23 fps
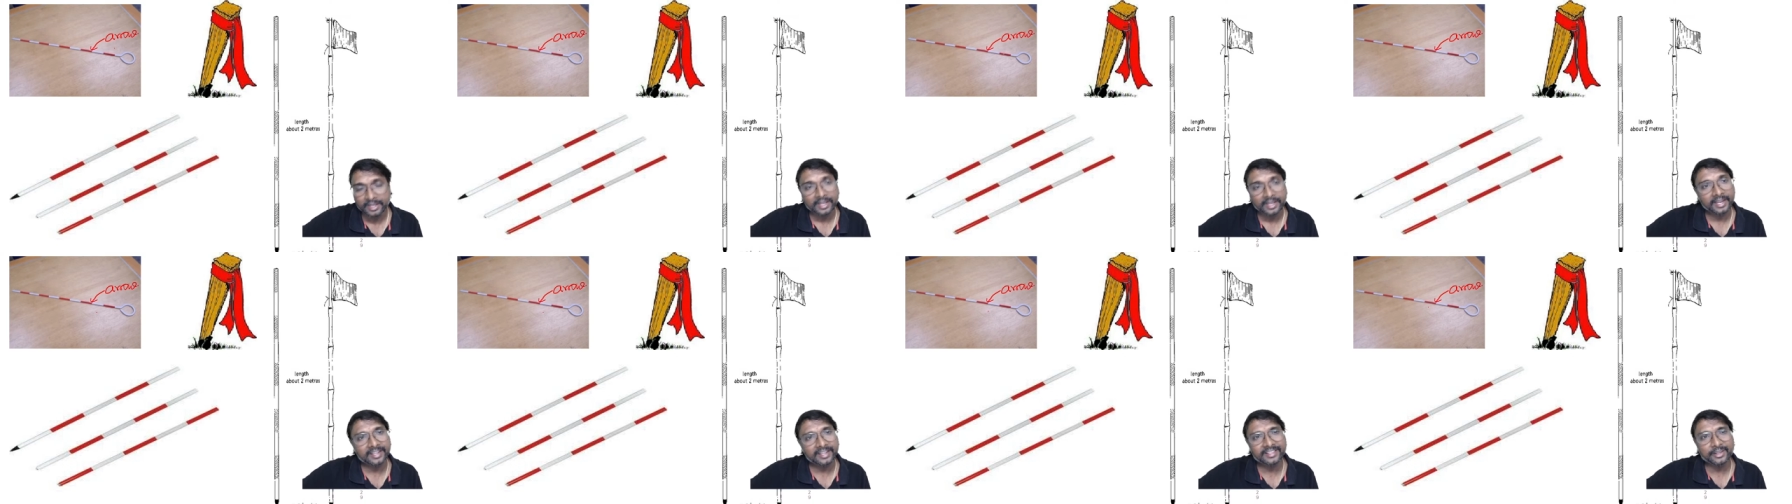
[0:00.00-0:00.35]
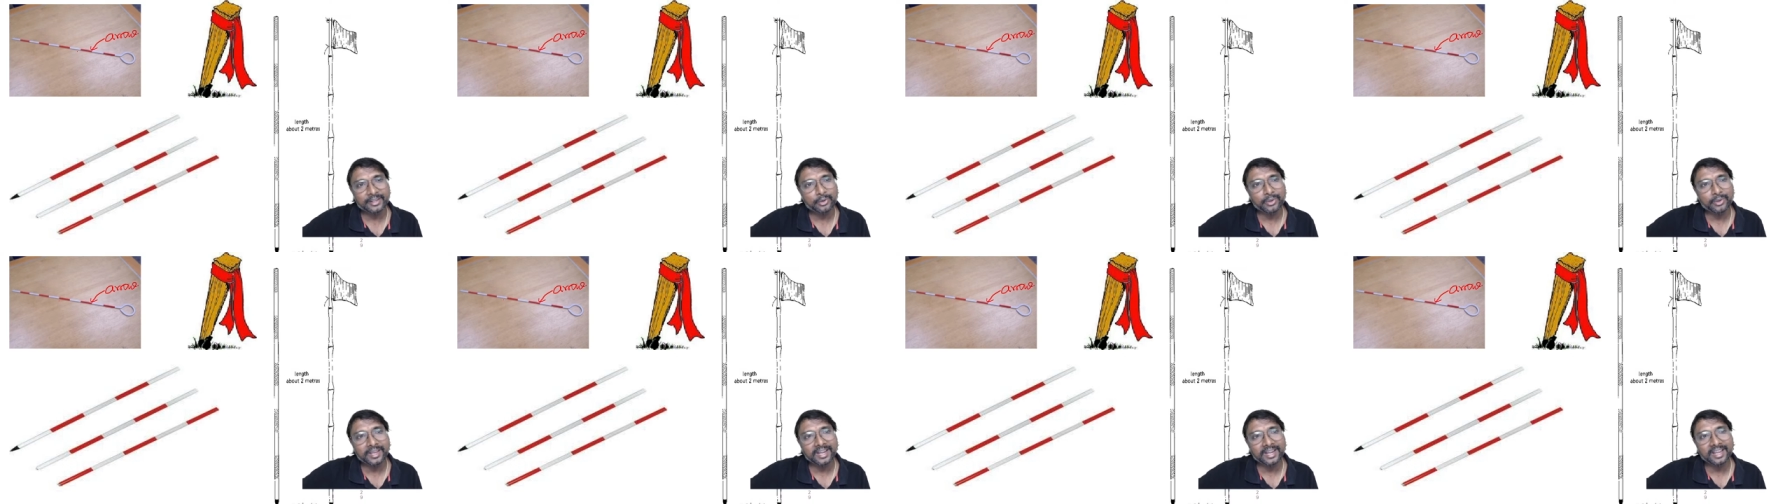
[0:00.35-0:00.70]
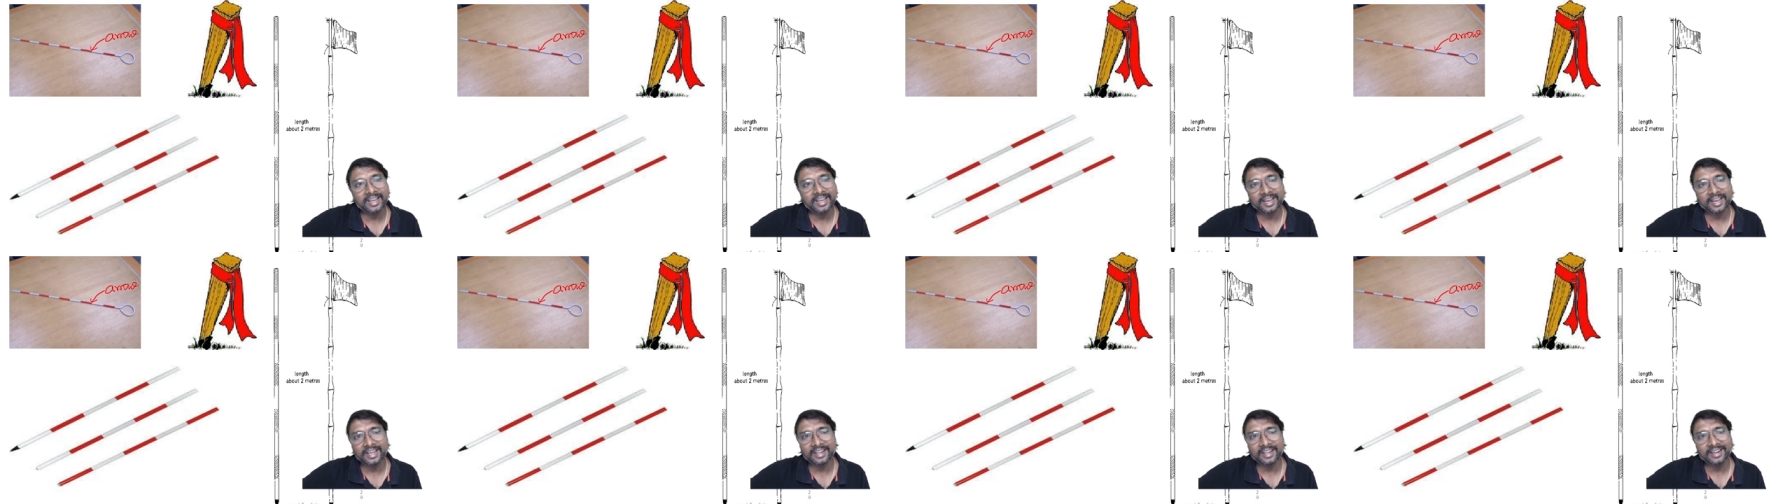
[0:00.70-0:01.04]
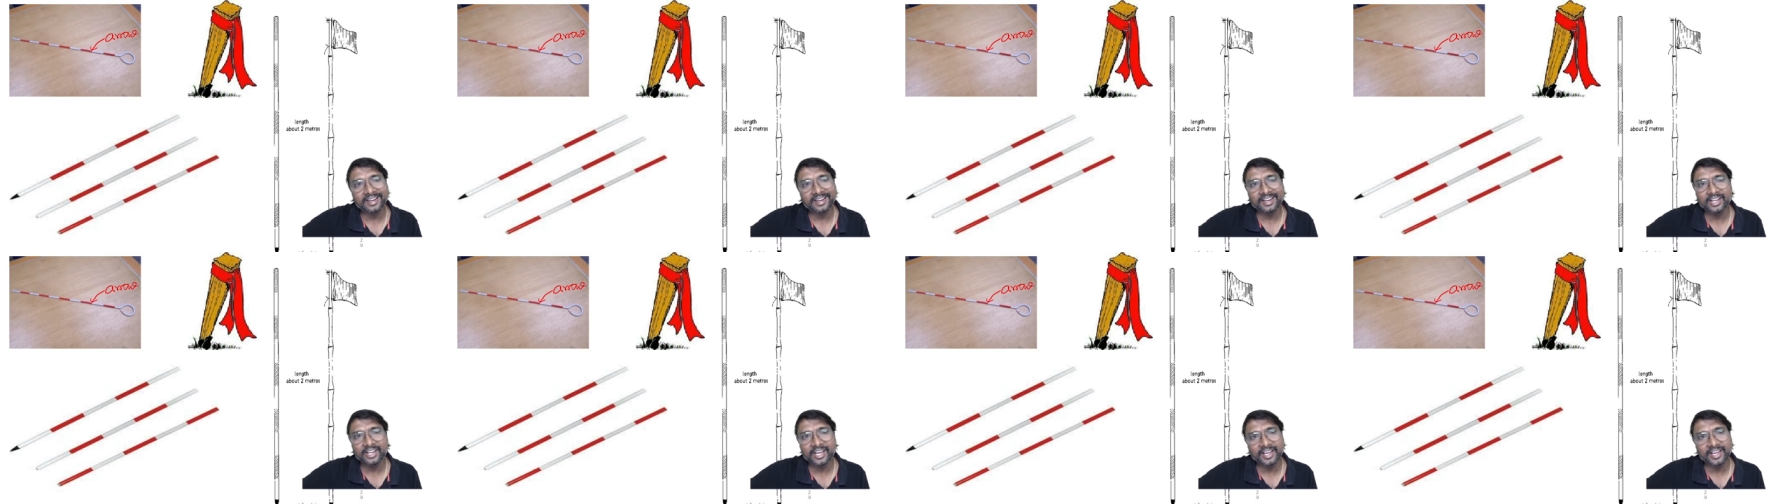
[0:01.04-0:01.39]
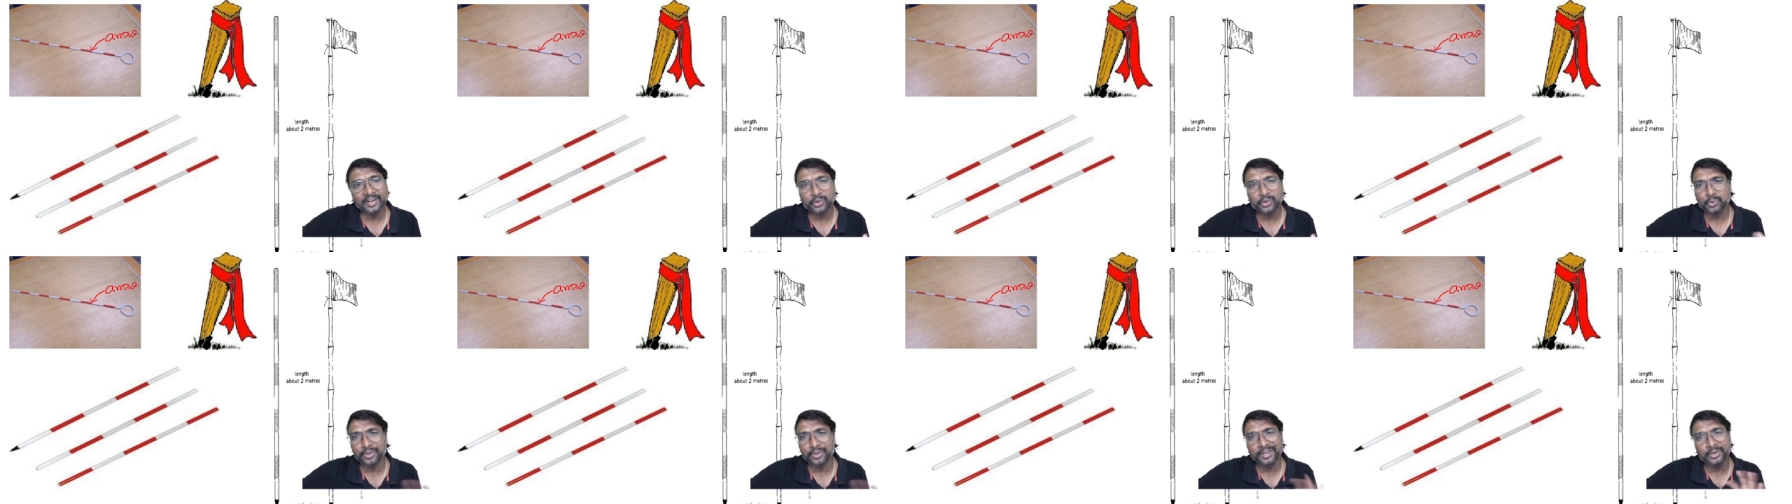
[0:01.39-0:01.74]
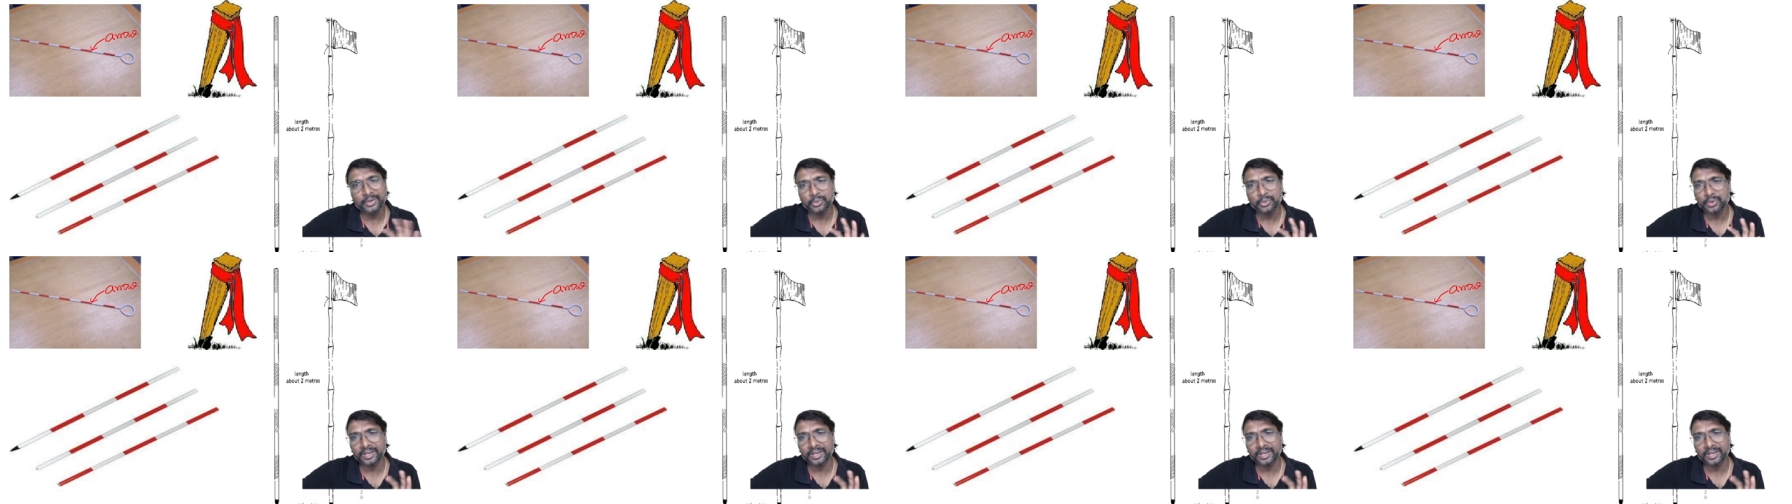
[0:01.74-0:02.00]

Either you can color it or no need to